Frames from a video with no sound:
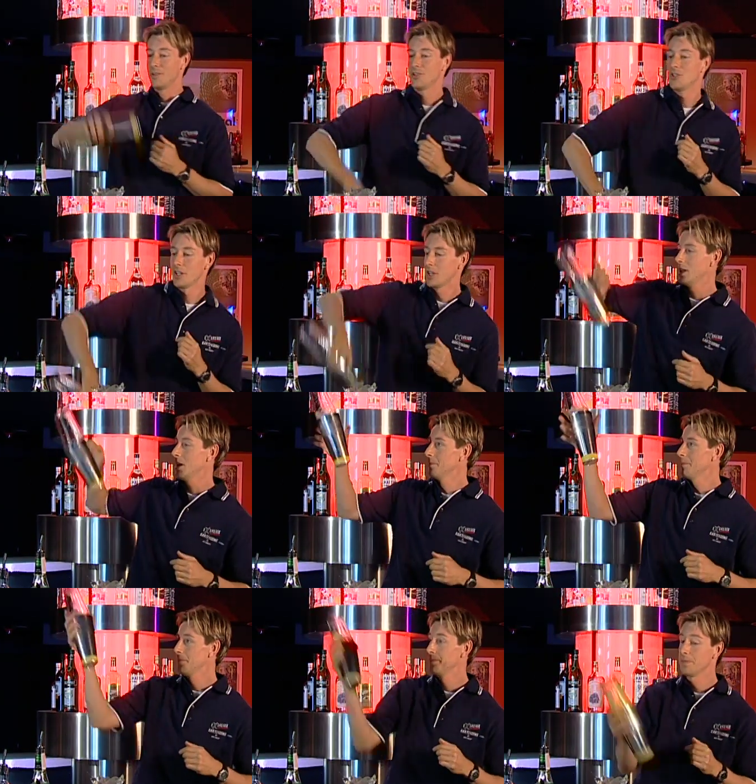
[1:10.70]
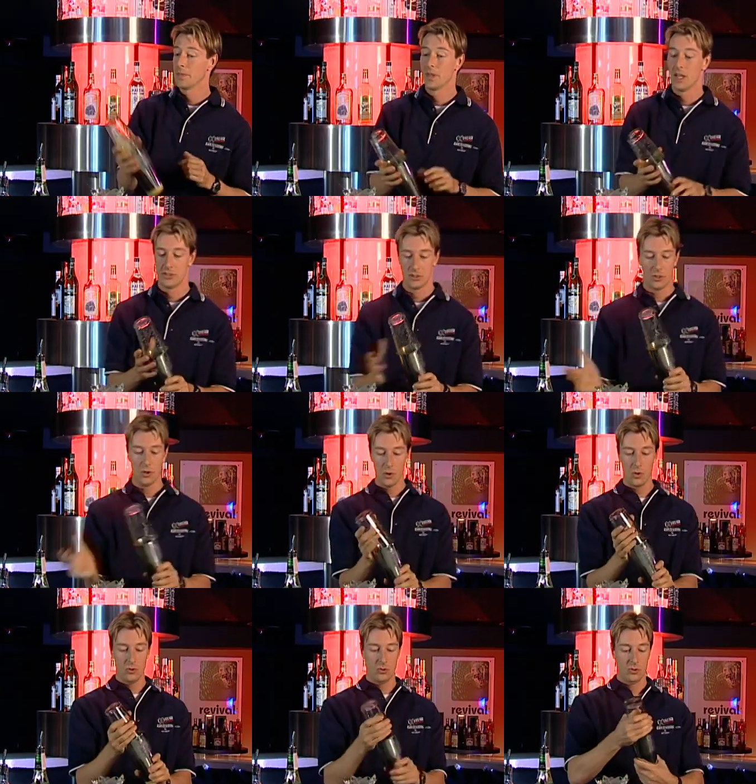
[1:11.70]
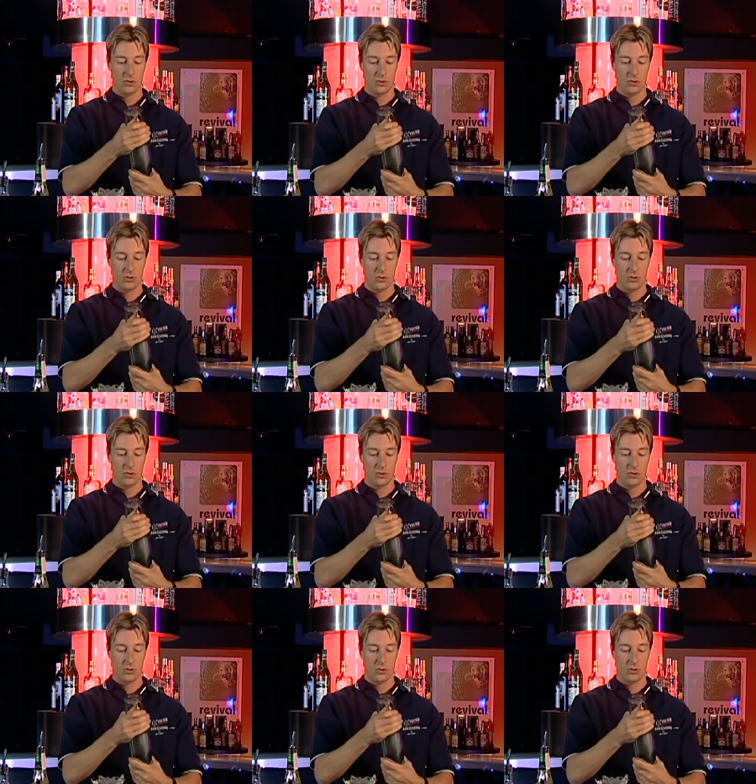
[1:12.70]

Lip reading: Shake it up, nice and cold.